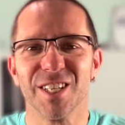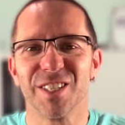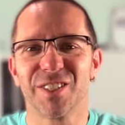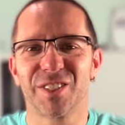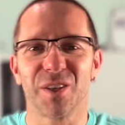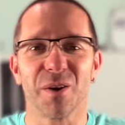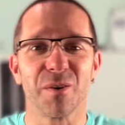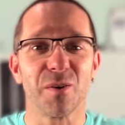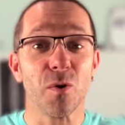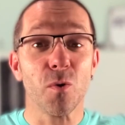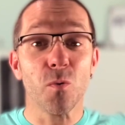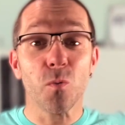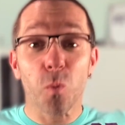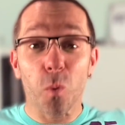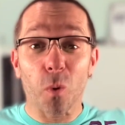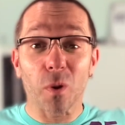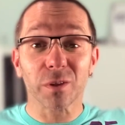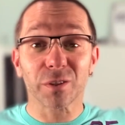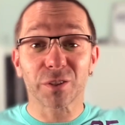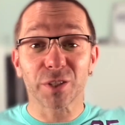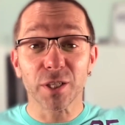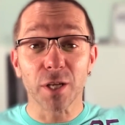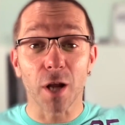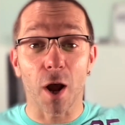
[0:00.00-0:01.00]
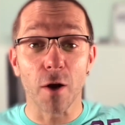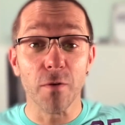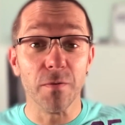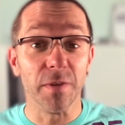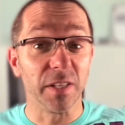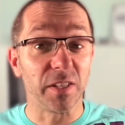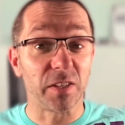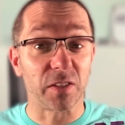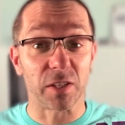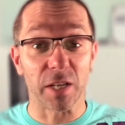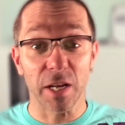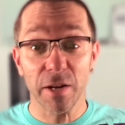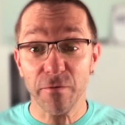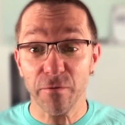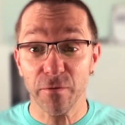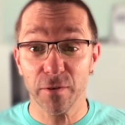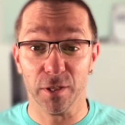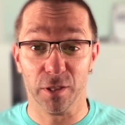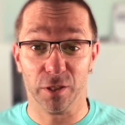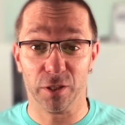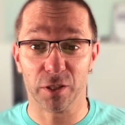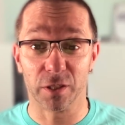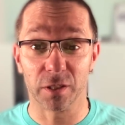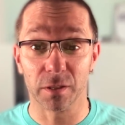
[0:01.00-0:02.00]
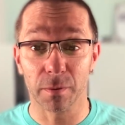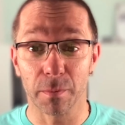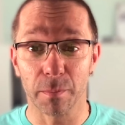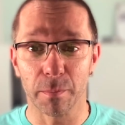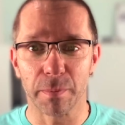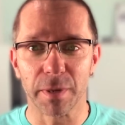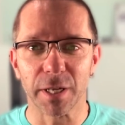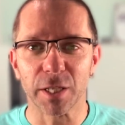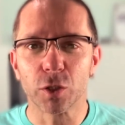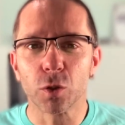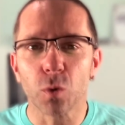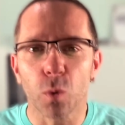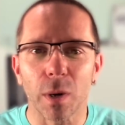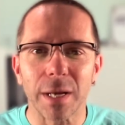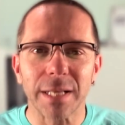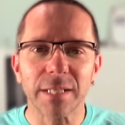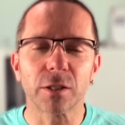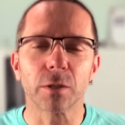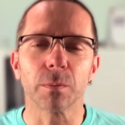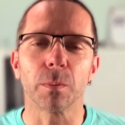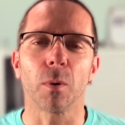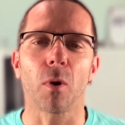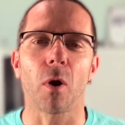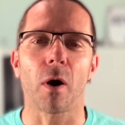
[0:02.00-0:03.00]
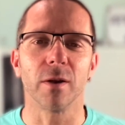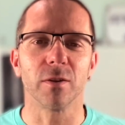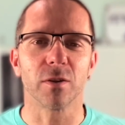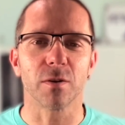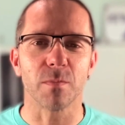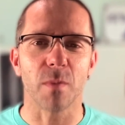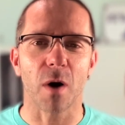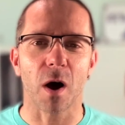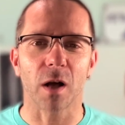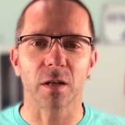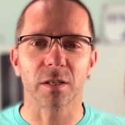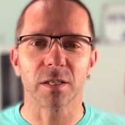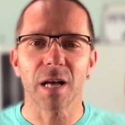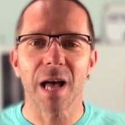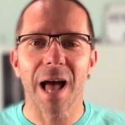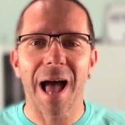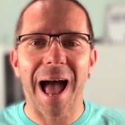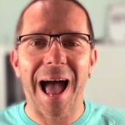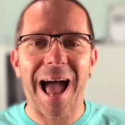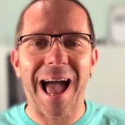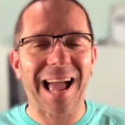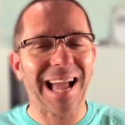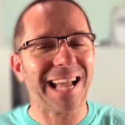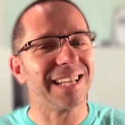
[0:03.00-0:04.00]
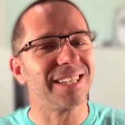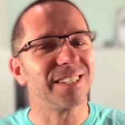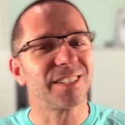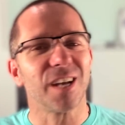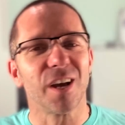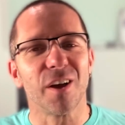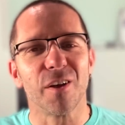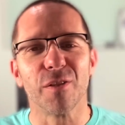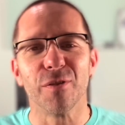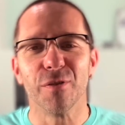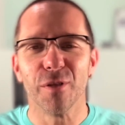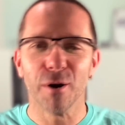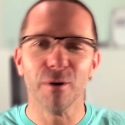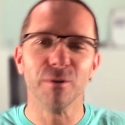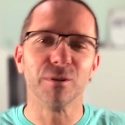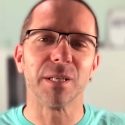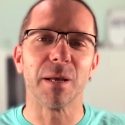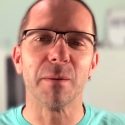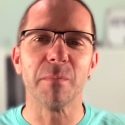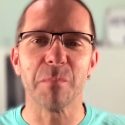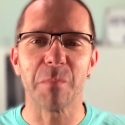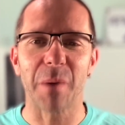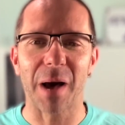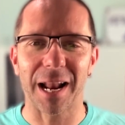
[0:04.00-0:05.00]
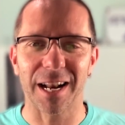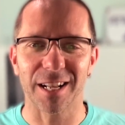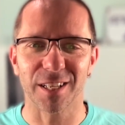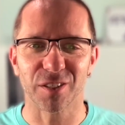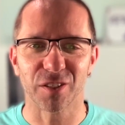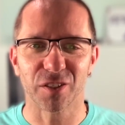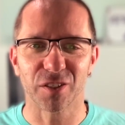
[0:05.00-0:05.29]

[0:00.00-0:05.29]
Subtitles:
So you want to know the difference between supply and demand and those imbalance